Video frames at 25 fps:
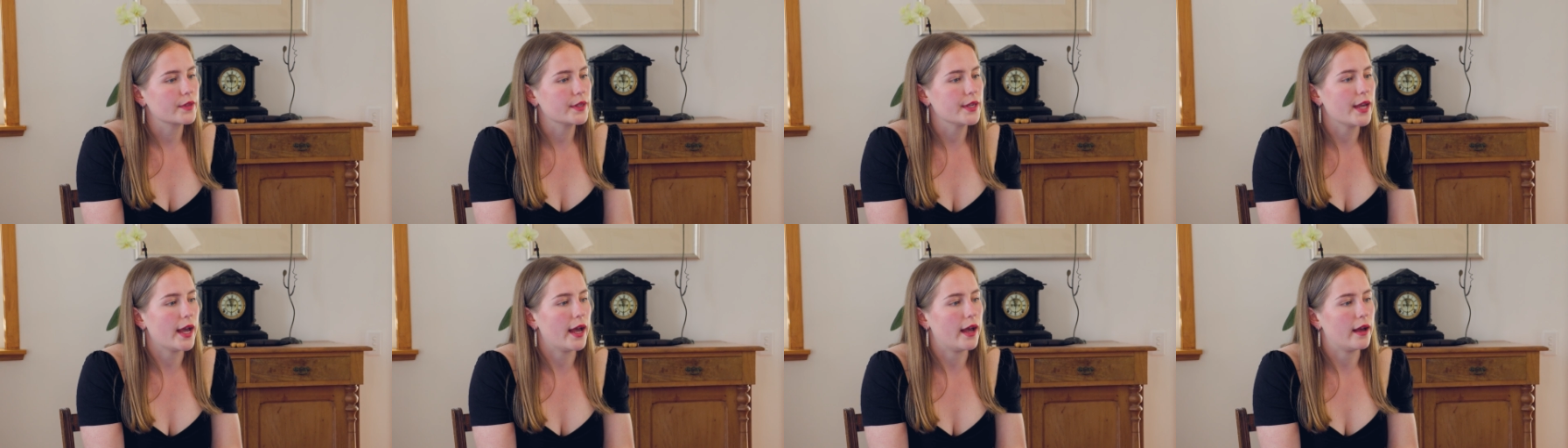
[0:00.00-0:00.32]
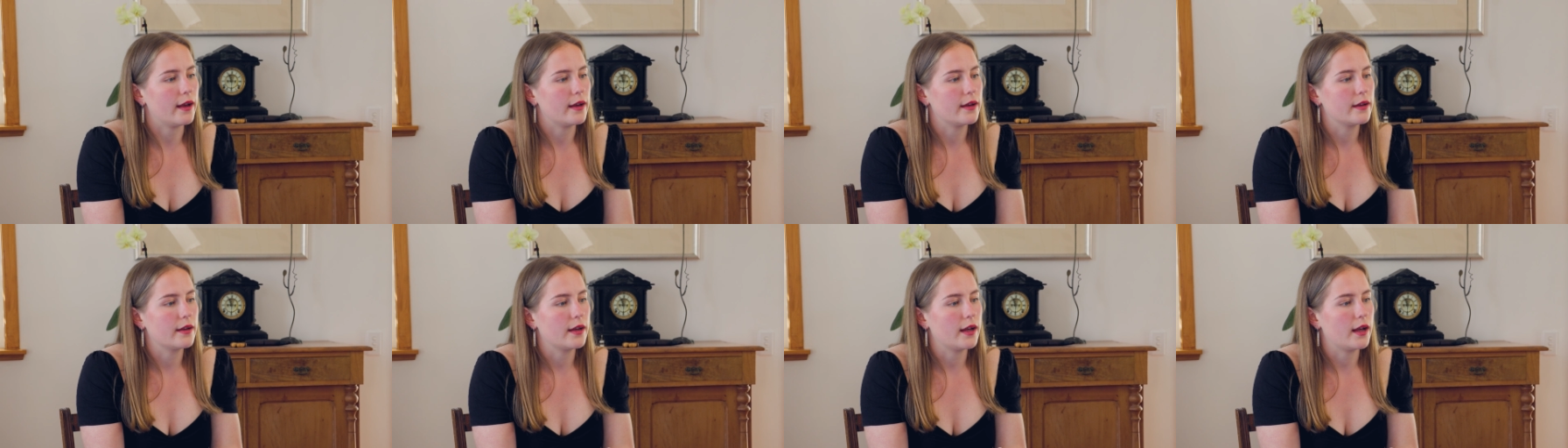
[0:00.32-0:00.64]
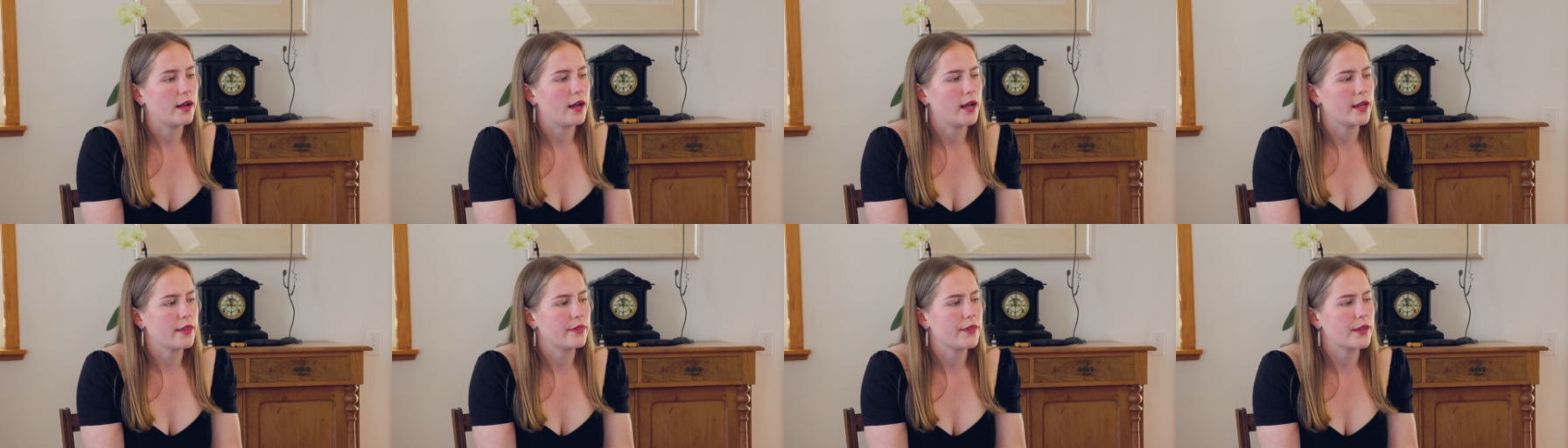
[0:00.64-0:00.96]
yeah,
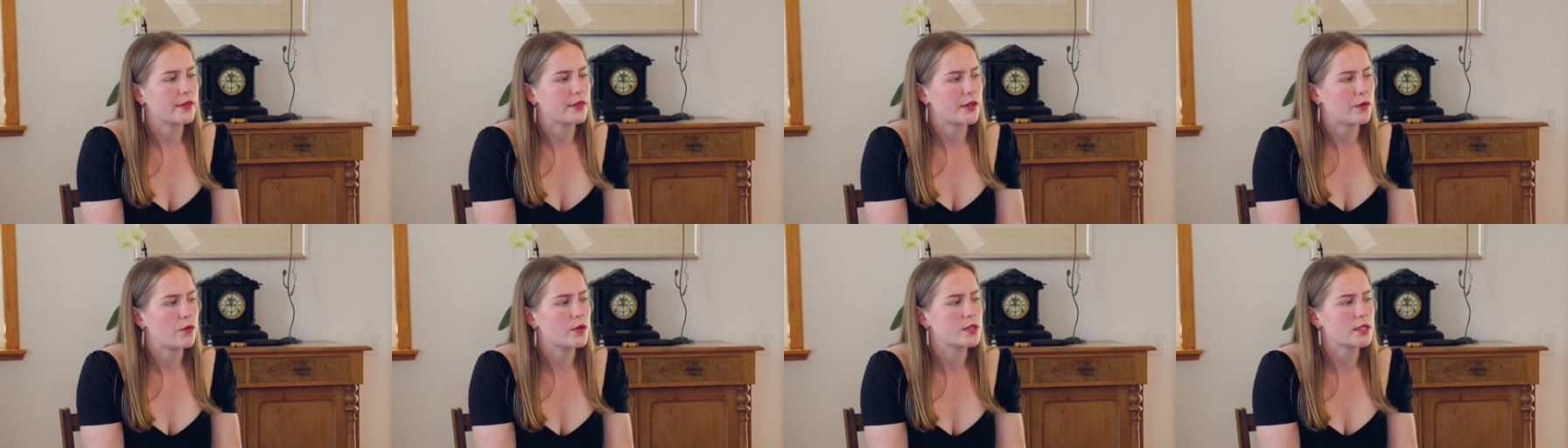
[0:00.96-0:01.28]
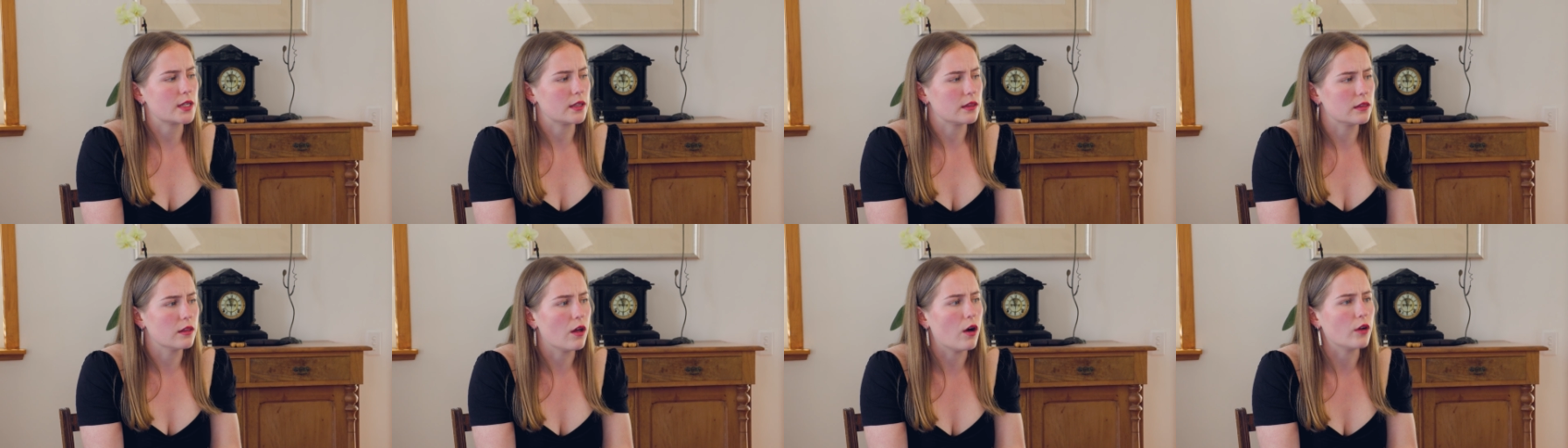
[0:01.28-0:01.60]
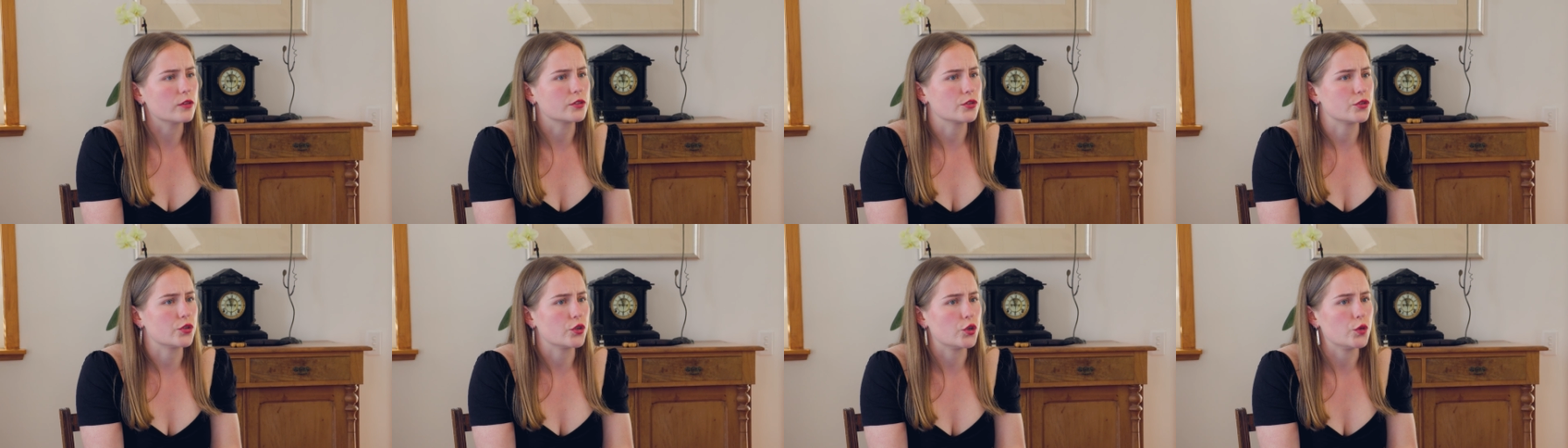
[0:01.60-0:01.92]
I think there was a
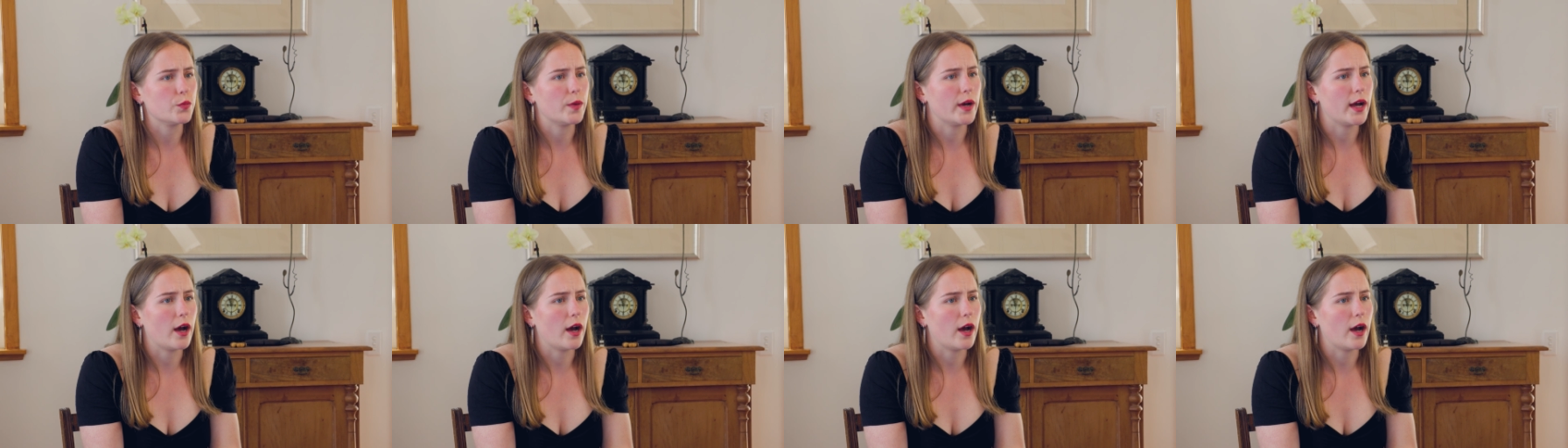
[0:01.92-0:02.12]
lot to do,